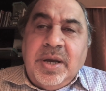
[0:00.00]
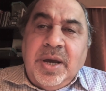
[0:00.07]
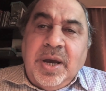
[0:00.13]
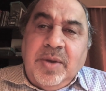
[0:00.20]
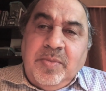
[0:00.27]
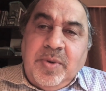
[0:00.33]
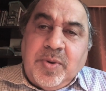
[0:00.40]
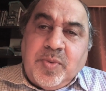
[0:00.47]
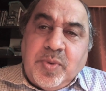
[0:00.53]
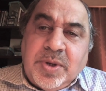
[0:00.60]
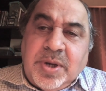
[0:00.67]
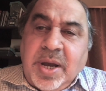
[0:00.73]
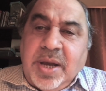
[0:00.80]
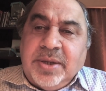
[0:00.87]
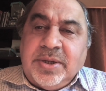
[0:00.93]
and which will
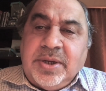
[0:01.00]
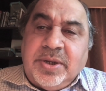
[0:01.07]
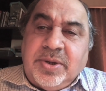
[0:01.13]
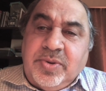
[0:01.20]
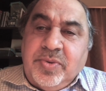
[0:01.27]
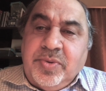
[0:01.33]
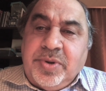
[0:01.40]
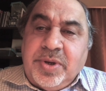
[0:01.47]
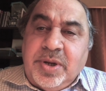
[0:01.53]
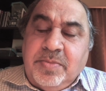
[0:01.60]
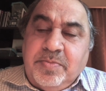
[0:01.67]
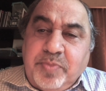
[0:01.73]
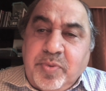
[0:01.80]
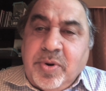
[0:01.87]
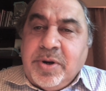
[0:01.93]
constitute an
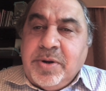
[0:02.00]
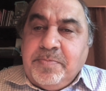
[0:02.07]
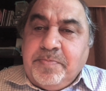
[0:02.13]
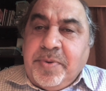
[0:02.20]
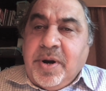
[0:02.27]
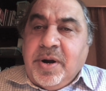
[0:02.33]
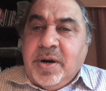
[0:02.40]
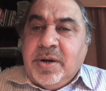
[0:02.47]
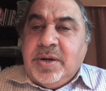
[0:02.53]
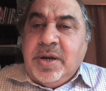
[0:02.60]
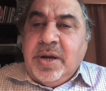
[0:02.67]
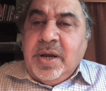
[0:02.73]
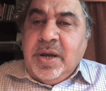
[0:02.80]
important part